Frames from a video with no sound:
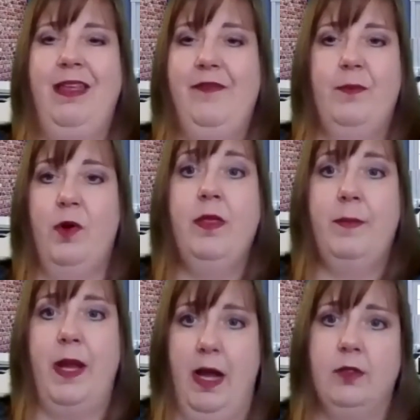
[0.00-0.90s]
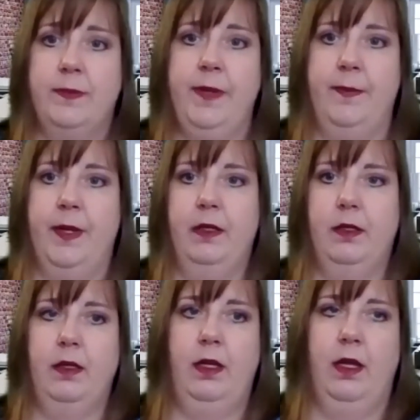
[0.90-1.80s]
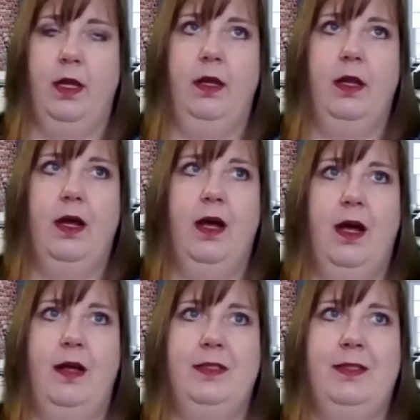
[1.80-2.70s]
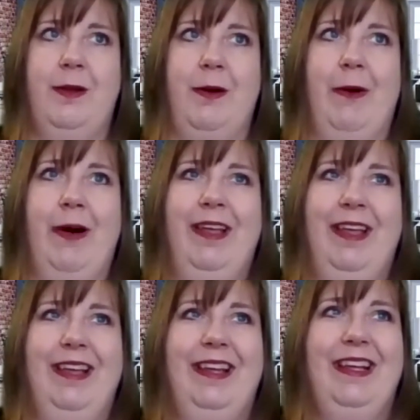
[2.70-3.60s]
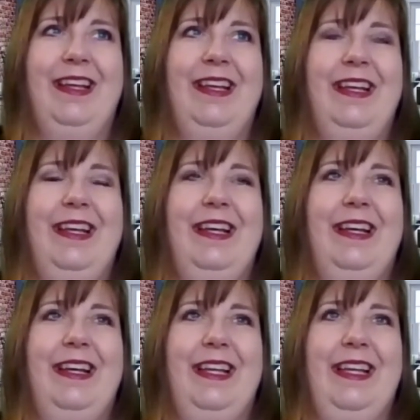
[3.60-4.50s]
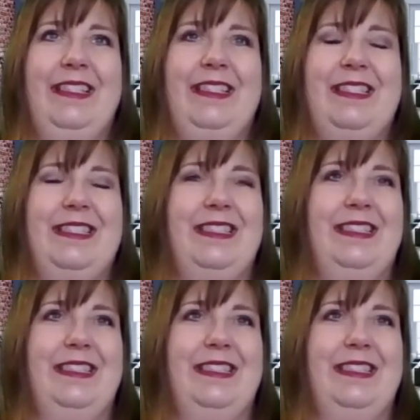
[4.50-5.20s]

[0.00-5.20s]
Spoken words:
Even more than my house payment. And so it's